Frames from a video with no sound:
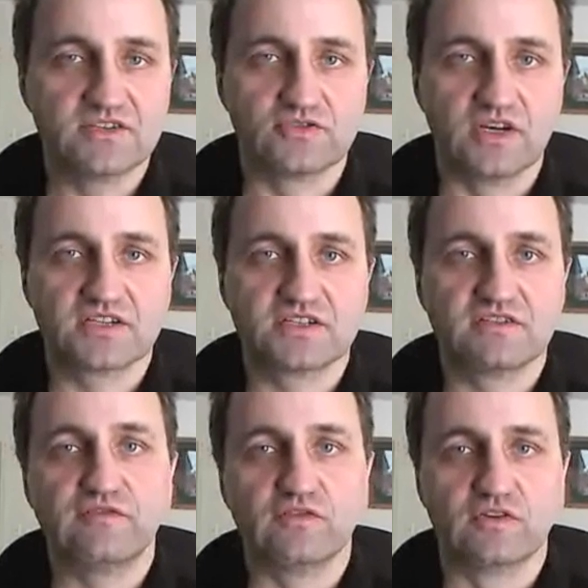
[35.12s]
introduction
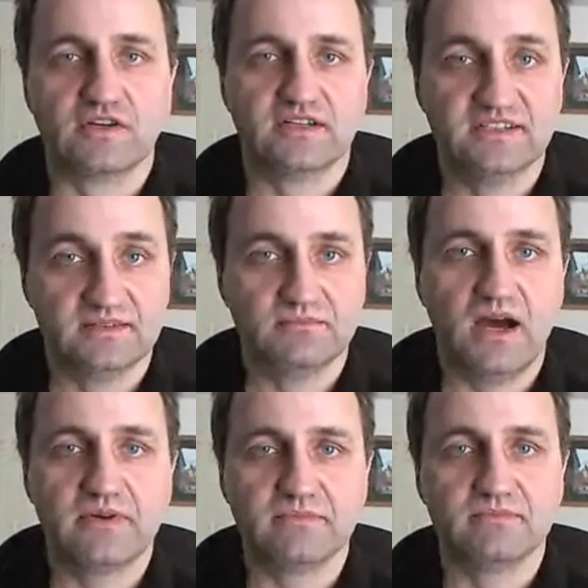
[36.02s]
for uh, the
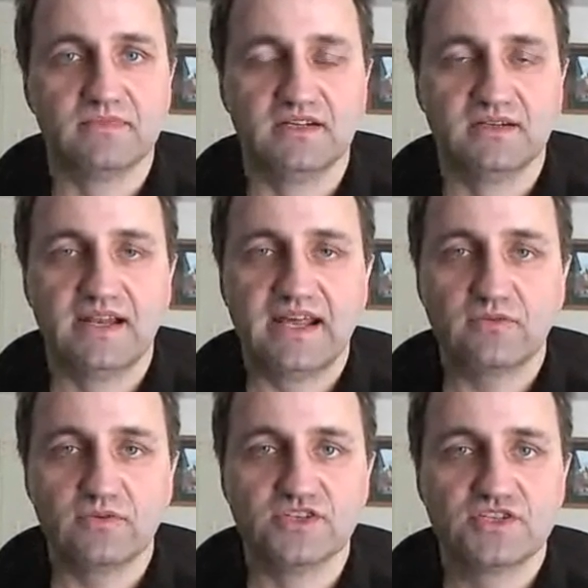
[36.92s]
homonym uh,
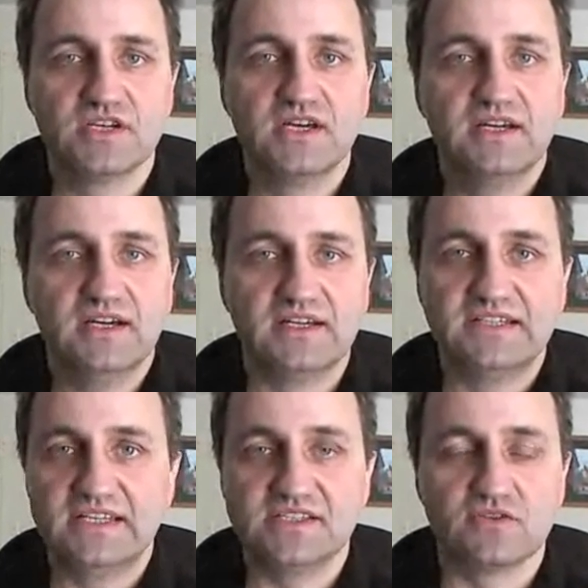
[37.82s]
language uh,
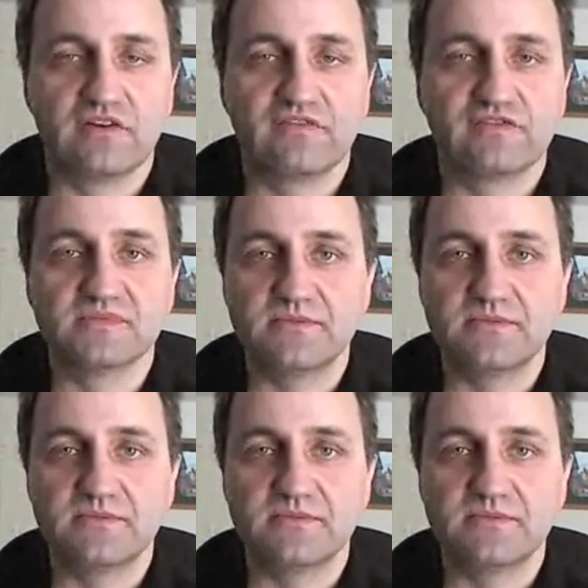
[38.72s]
these derive from C++.